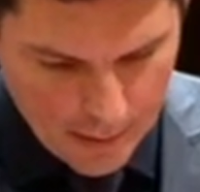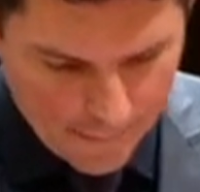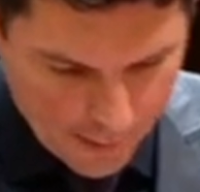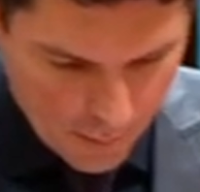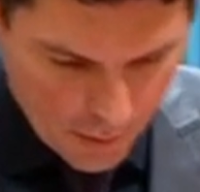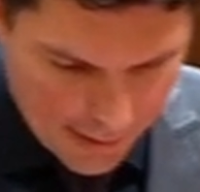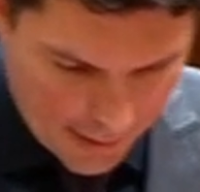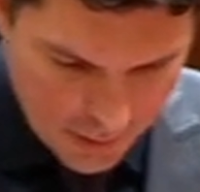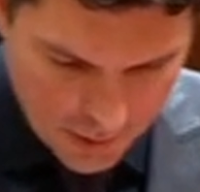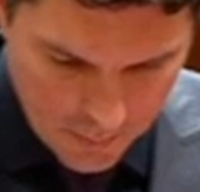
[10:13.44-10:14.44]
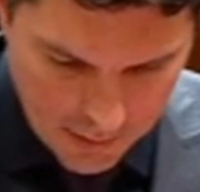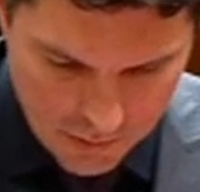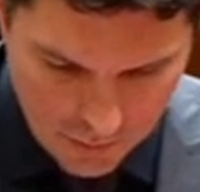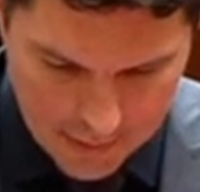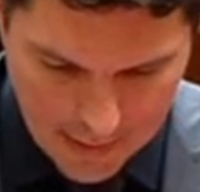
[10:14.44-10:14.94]
The Communications
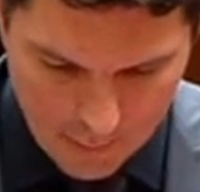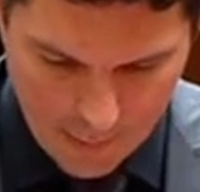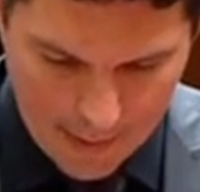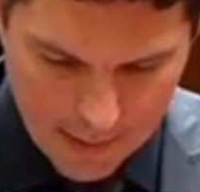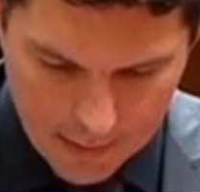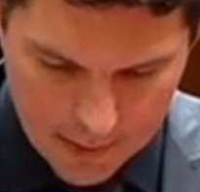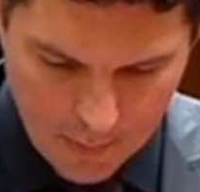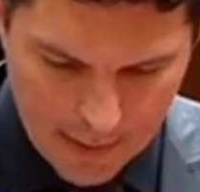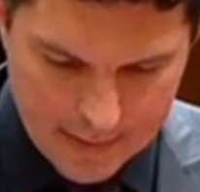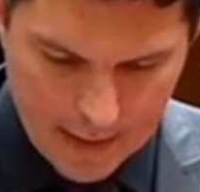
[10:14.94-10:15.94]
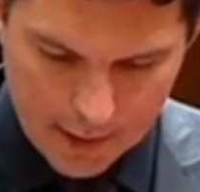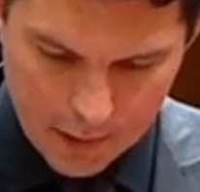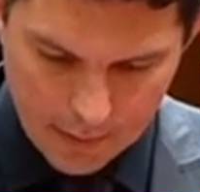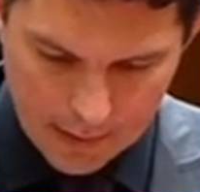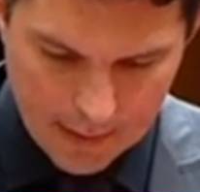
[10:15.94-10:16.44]
Minister of the day will be back in this place
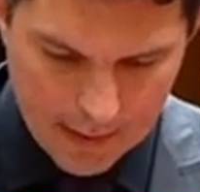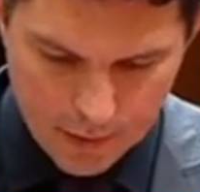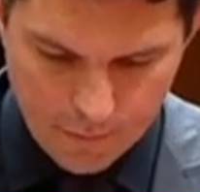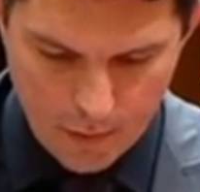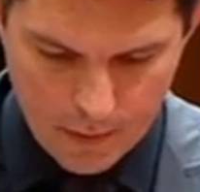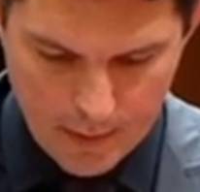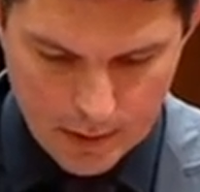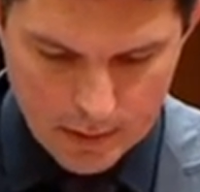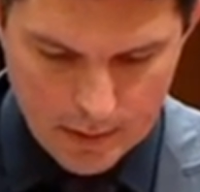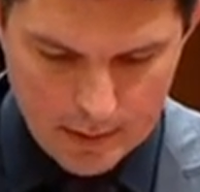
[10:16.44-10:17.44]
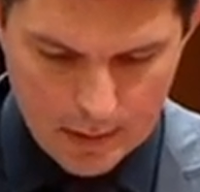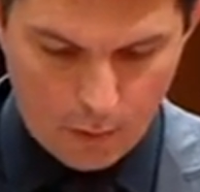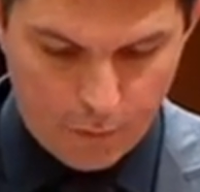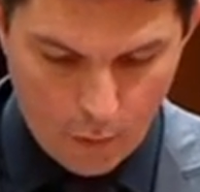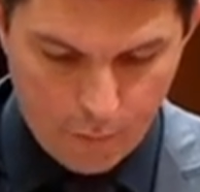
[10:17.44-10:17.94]
arguing against further measures
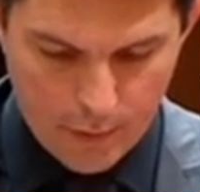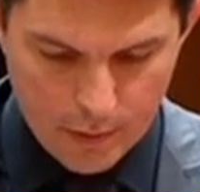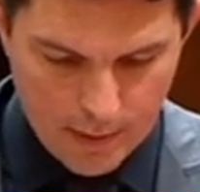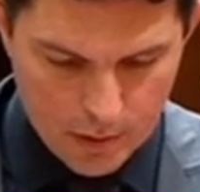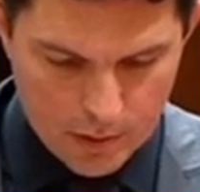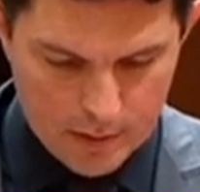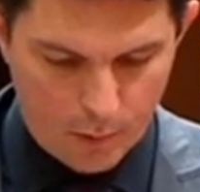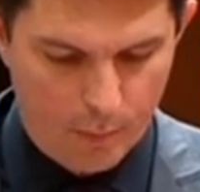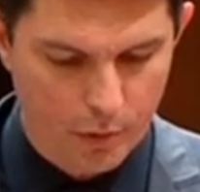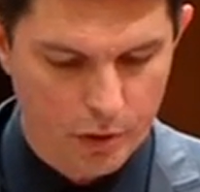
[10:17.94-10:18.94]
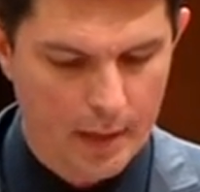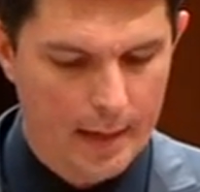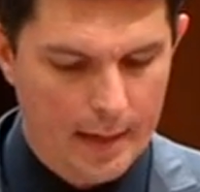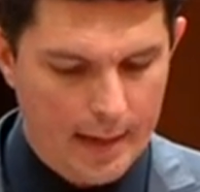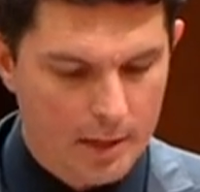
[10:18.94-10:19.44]
or for further measures that will push
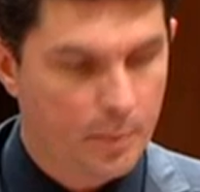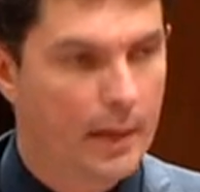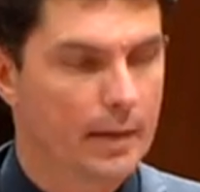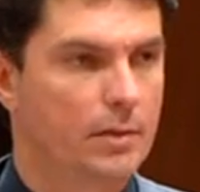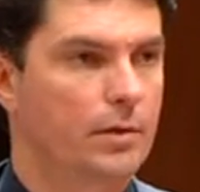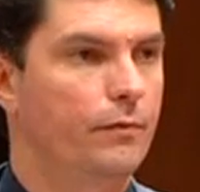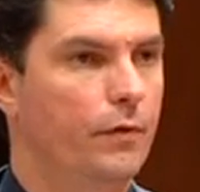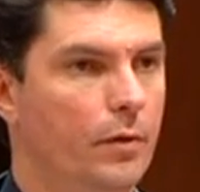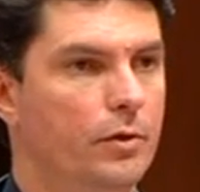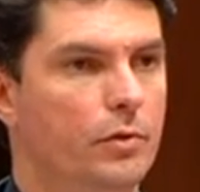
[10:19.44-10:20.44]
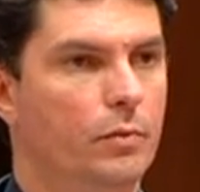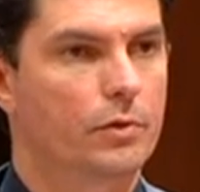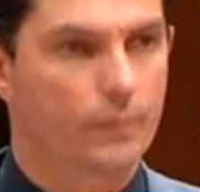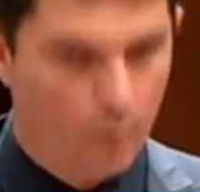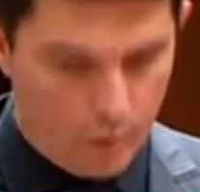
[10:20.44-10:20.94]
SBS further
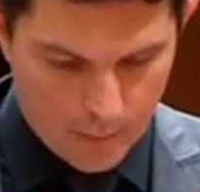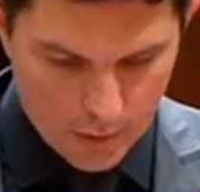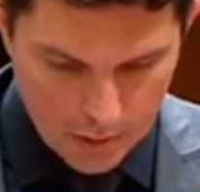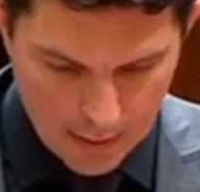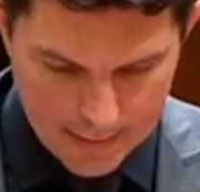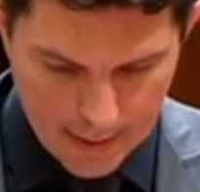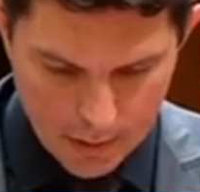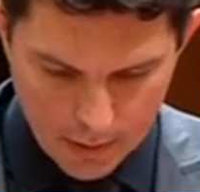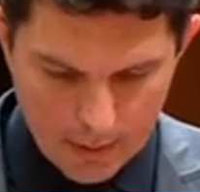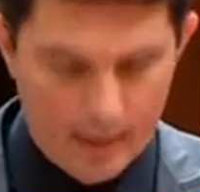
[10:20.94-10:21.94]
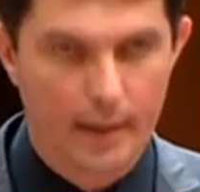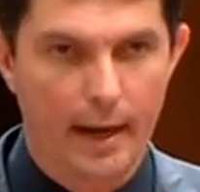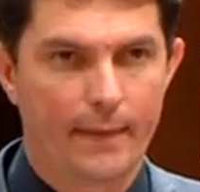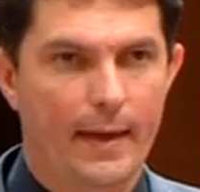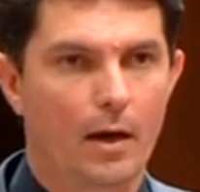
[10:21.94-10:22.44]
towards full commercialisation.
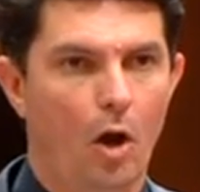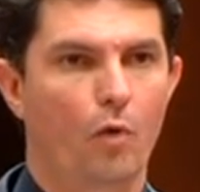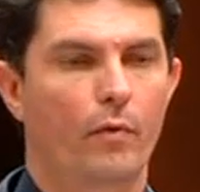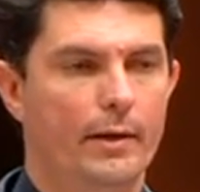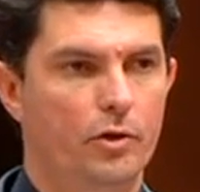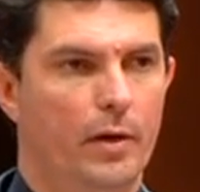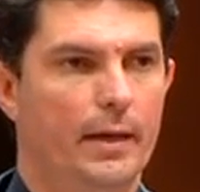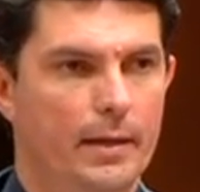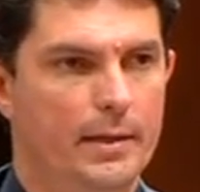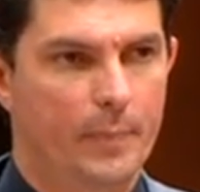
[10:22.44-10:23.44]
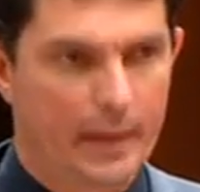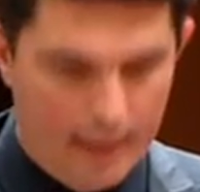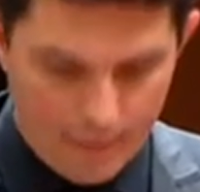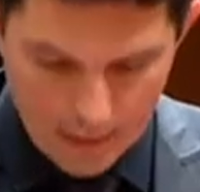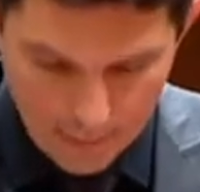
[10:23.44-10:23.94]
And that long-run trend has been
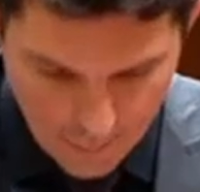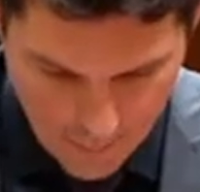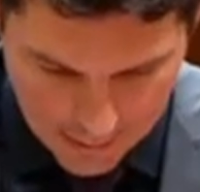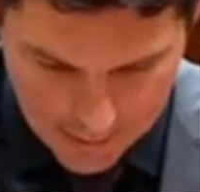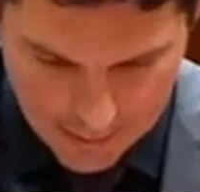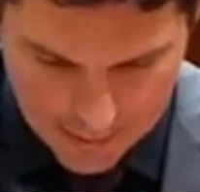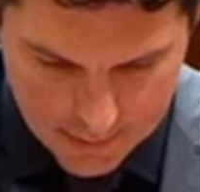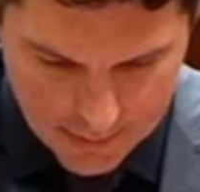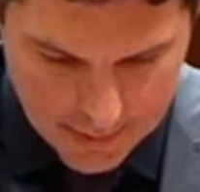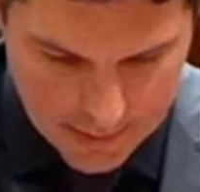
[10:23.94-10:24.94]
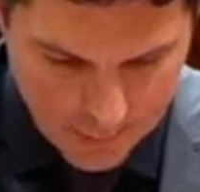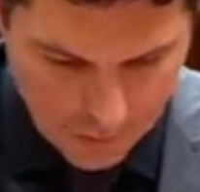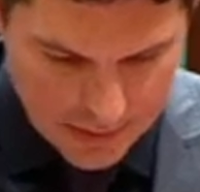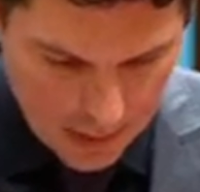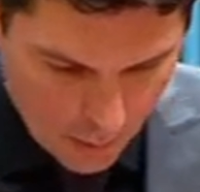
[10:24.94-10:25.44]
evident for many years. It's a
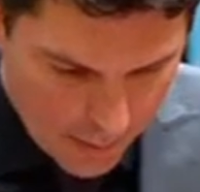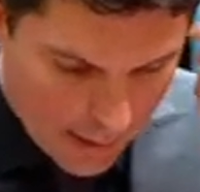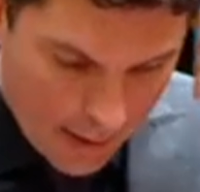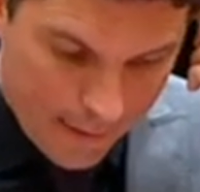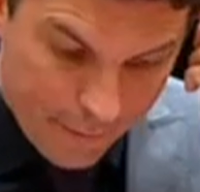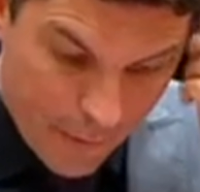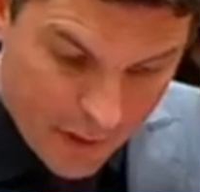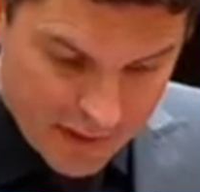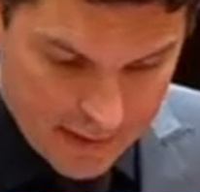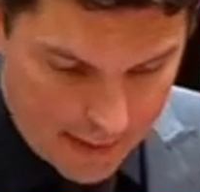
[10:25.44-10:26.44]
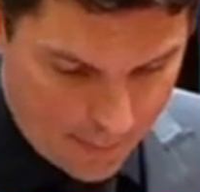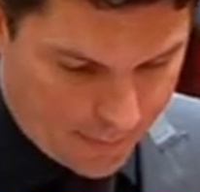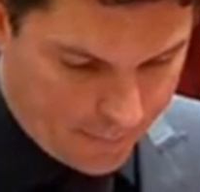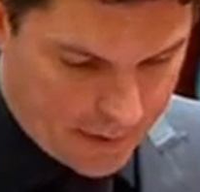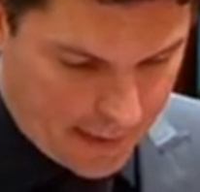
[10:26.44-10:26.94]
slippery slope. The first
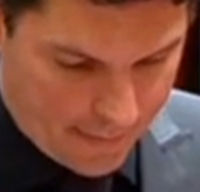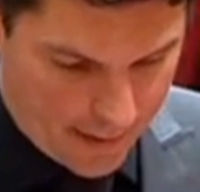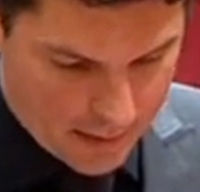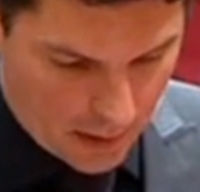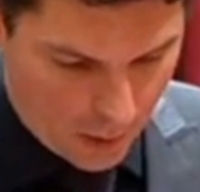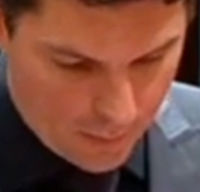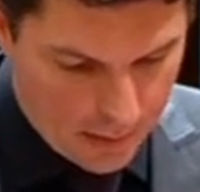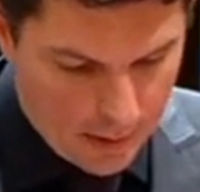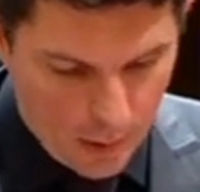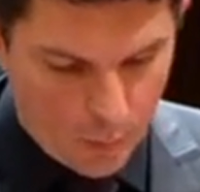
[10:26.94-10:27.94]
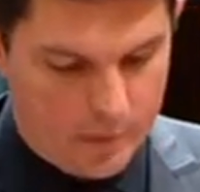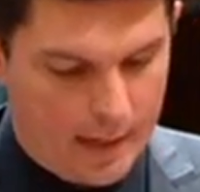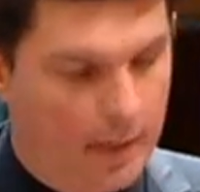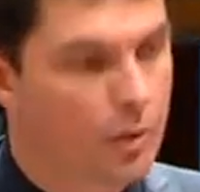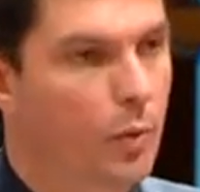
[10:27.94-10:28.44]
step down that slope was
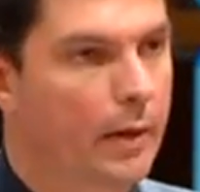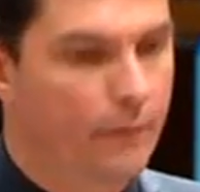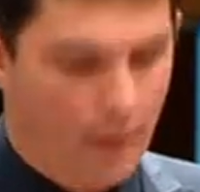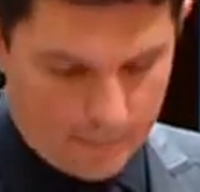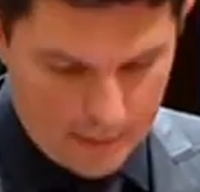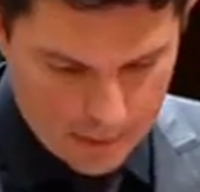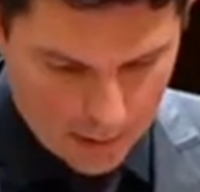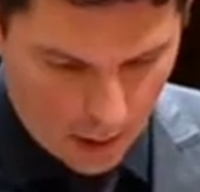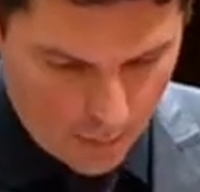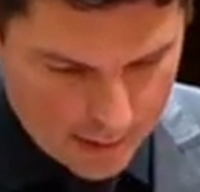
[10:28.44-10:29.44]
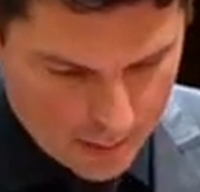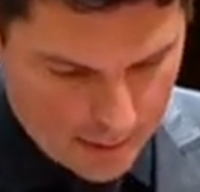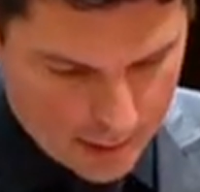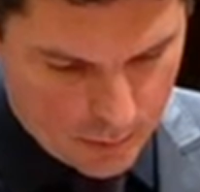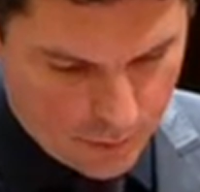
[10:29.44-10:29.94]
taken 25 years ago when
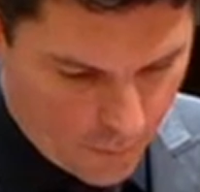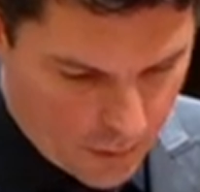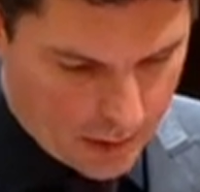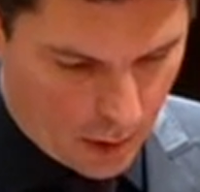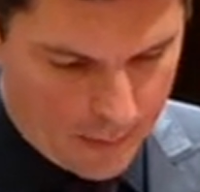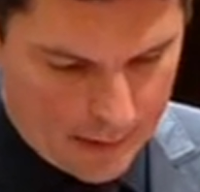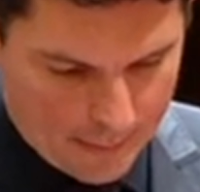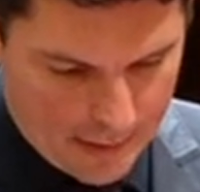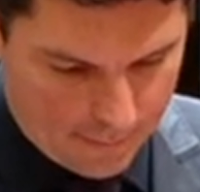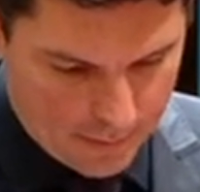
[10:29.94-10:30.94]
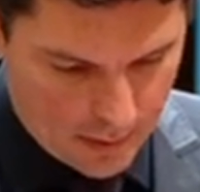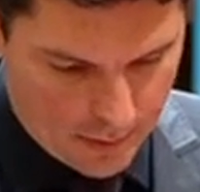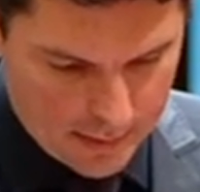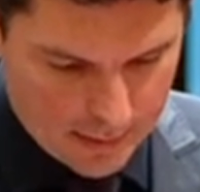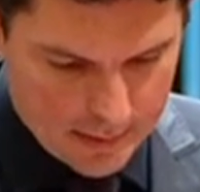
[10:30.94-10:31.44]
SBS was first opened up to
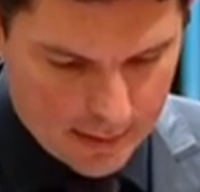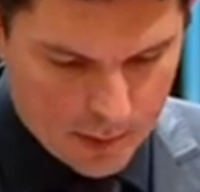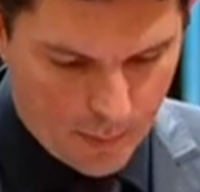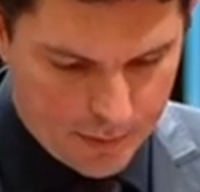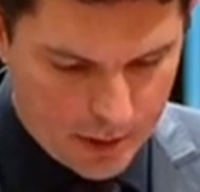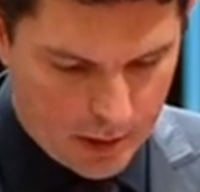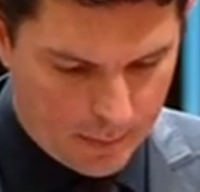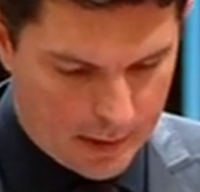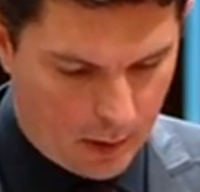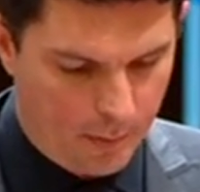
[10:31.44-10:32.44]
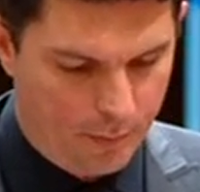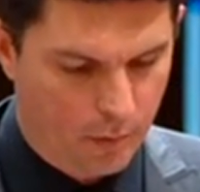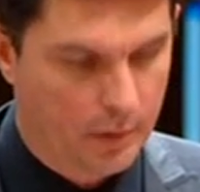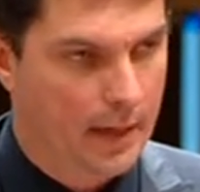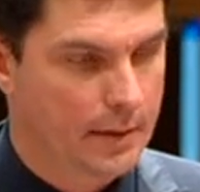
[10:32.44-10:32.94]
advertising to seek sponsorship to help it
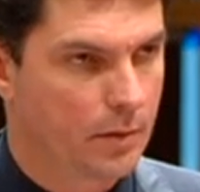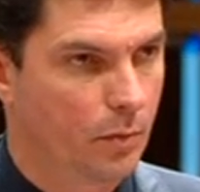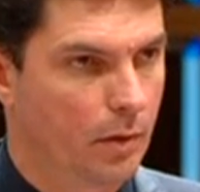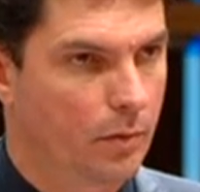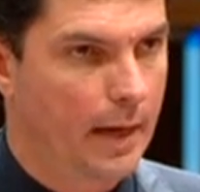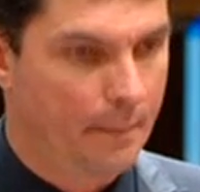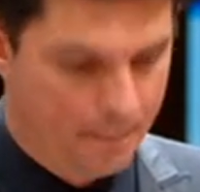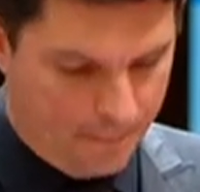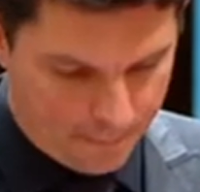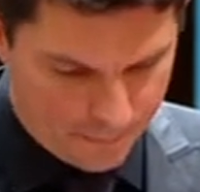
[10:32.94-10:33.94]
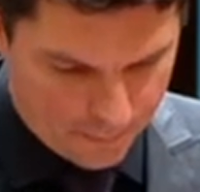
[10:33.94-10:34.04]
broadcast the World Cup.